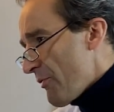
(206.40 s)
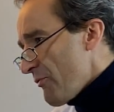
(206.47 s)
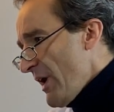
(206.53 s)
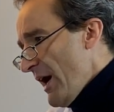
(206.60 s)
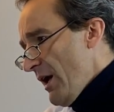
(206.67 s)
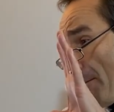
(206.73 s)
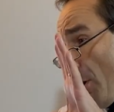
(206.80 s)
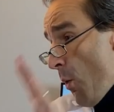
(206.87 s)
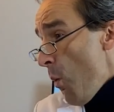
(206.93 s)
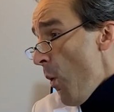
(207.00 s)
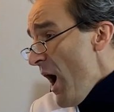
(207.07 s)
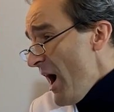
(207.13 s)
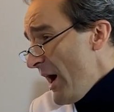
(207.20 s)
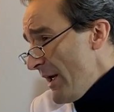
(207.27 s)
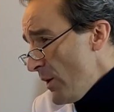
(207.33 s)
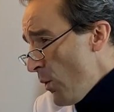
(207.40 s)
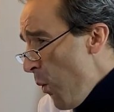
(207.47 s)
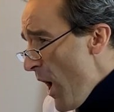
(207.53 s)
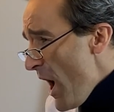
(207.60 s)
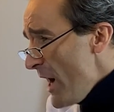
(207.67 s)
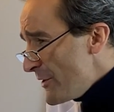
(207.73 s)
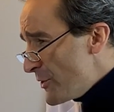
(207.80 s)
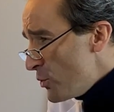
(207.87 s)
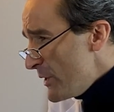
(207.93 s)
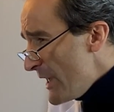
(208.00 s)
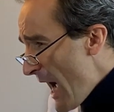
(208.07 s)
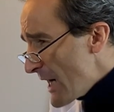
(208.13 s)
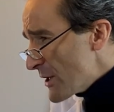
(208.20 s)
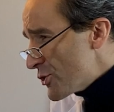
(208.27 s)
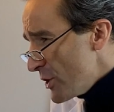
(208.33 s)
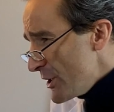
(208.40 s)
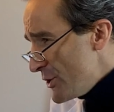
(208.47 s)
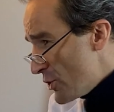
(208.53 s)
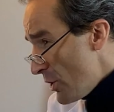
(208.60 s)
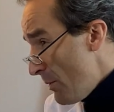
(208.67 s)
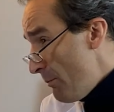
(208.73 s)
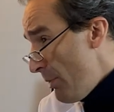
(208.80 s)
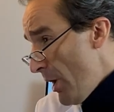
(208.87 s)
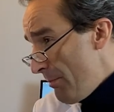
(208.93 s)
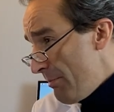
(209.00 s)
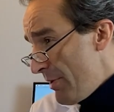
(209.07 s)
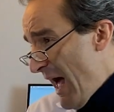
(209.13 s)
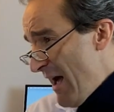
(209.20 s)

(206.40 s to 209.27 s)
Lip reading: threat. But why? Why do we actually jump up,